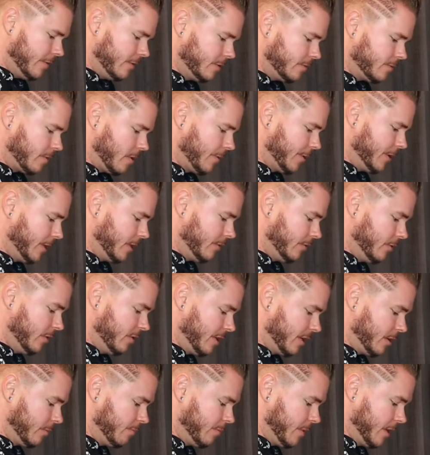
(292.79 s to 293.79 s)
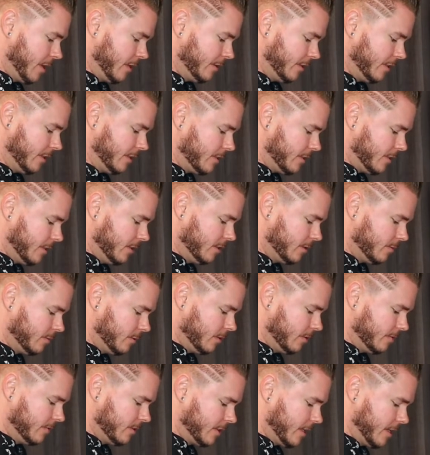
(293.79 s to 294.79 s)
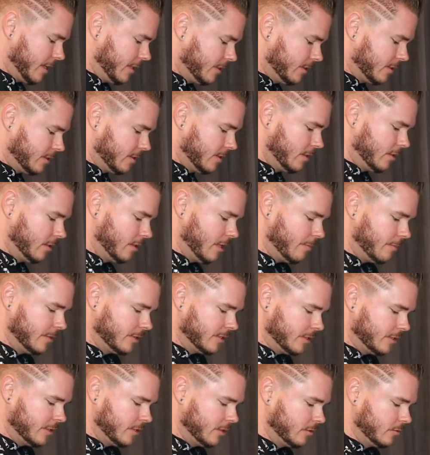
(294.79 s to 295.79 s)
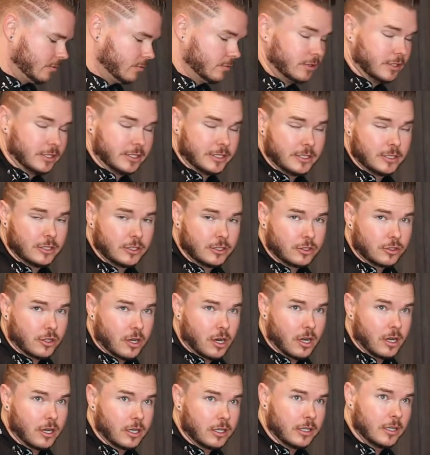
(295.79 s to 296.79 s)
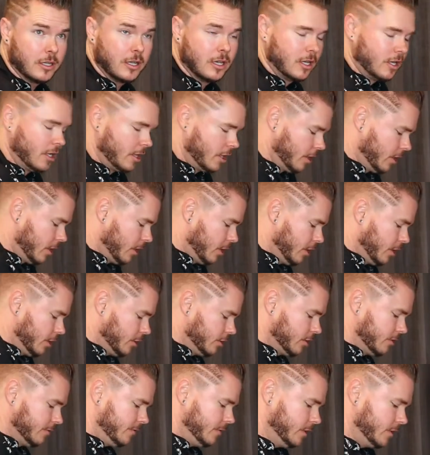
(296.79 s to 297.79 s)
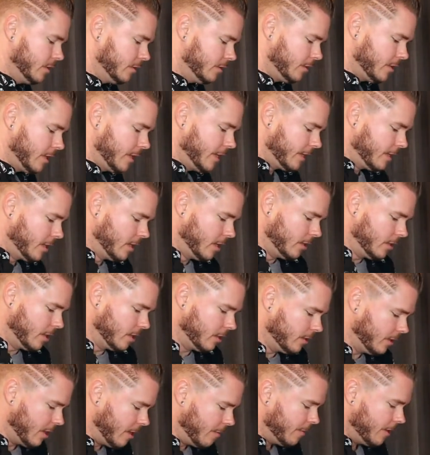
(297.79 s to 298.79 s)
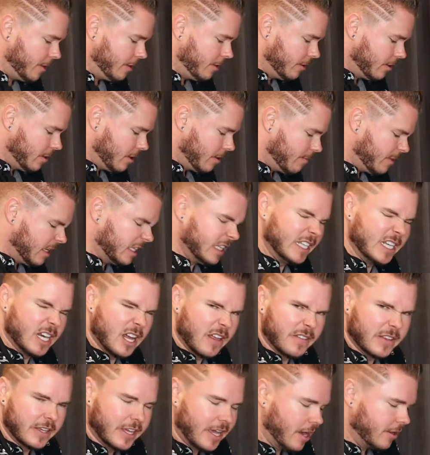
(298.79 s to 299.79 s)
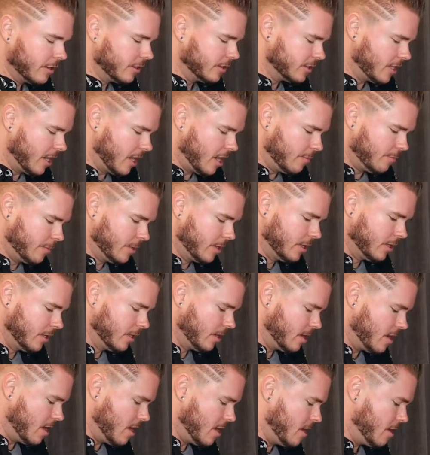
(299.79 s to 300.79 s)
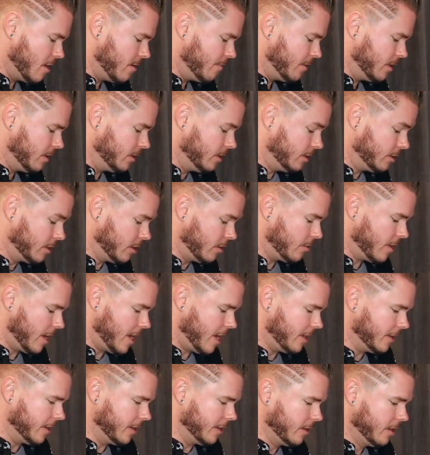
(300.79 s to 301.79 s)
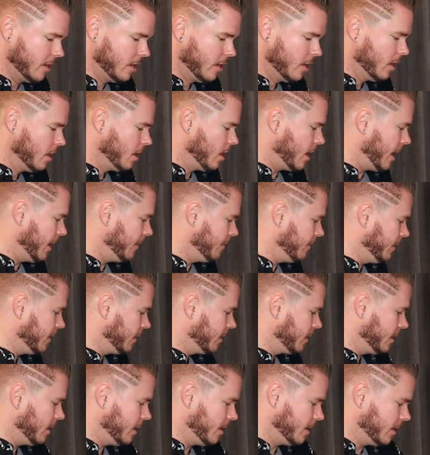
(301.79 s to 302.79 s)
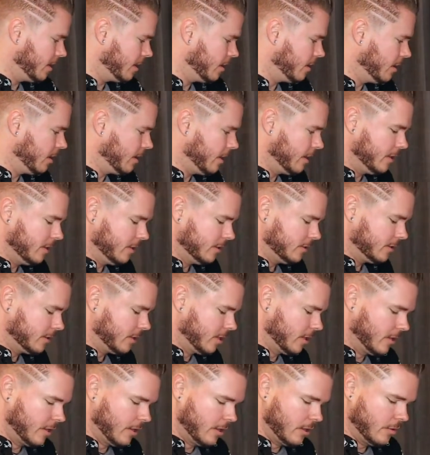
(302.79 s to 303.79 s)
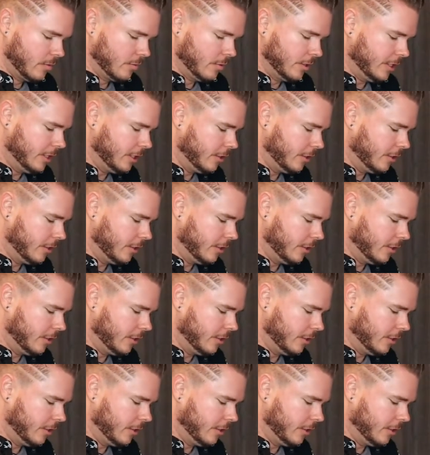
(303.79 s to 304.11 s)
them is probably going to give you like barely a teaspoon of zest. Lemon zest is really strong. So if you don't like a lot of lemon, then lean on the countertop. Don't add it. I think it is really